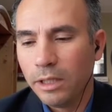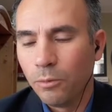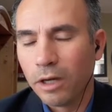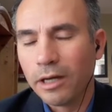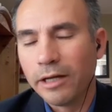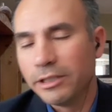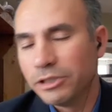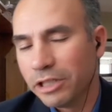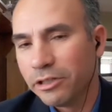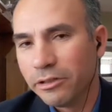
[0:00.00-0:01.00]
what kind of
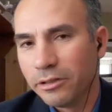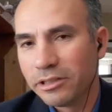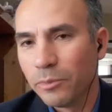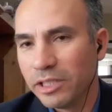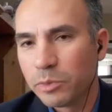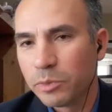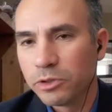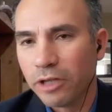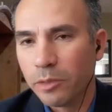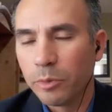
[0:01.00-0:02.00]
agenda somebody's
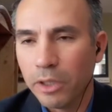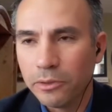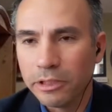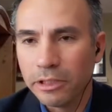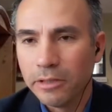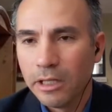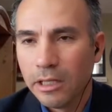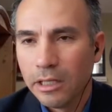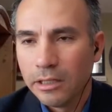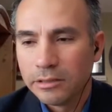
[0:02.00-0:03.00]
trying to promote, you know?
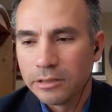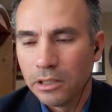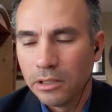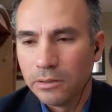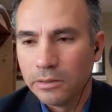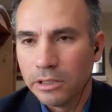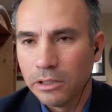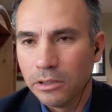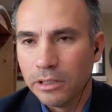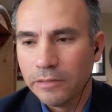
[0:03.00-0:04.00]
So, you
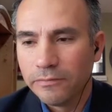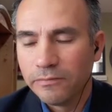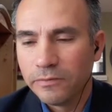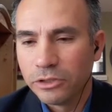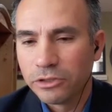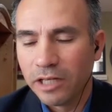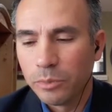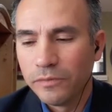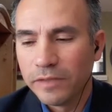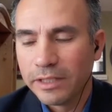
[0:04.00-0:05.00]
know, if you're trying
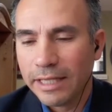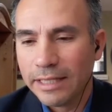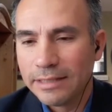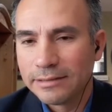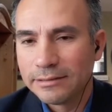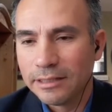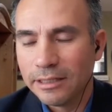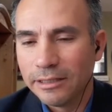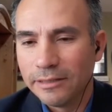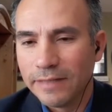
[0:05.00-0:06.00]
to prove the case
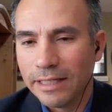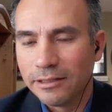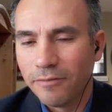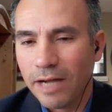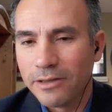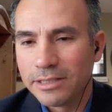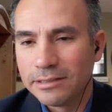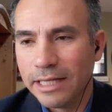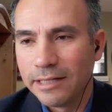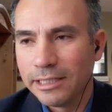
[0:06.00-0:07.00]
that the
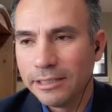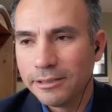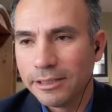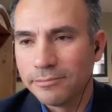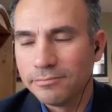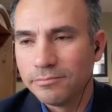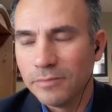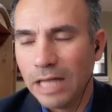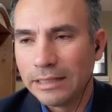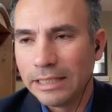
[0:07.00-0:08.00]
virus is deadly, then
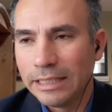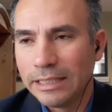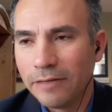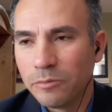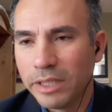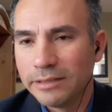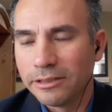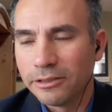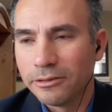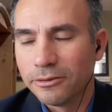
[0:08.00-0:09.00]
I think
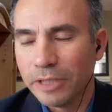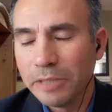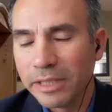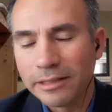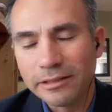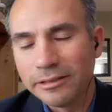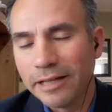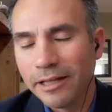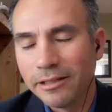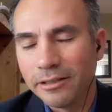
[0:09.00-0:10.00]
everybody's in agreement that
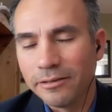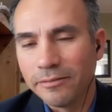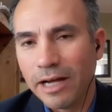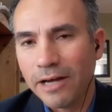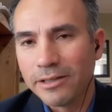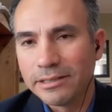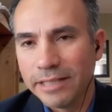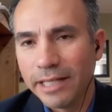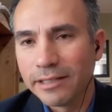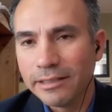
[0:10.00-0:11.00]
the virus
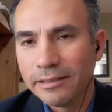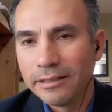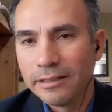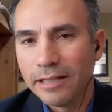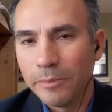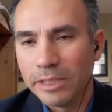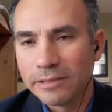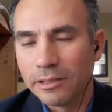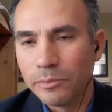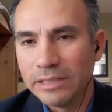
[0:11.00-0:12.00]
is deadly. I mean,
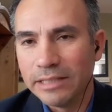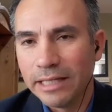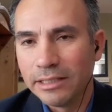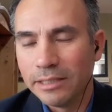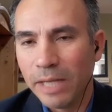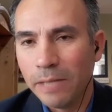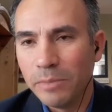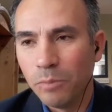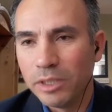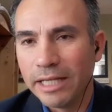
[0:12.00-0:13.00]
it's going to be deadly. It might
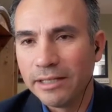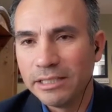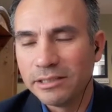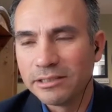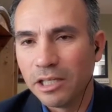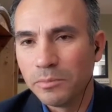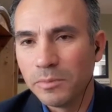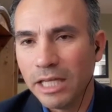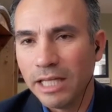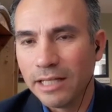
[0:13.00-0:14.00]
be more deadly to
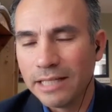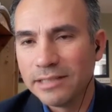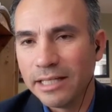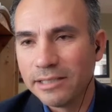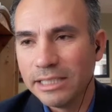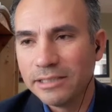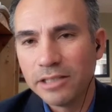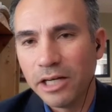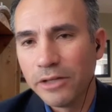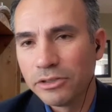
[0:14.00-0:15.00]
some and less deadly
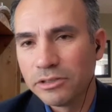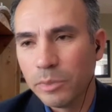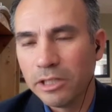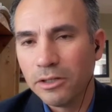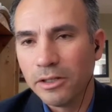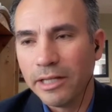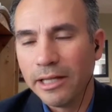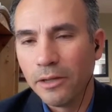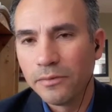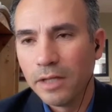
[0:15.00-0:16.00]
to others, depending on the
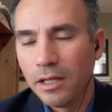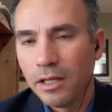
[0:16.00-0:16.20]
health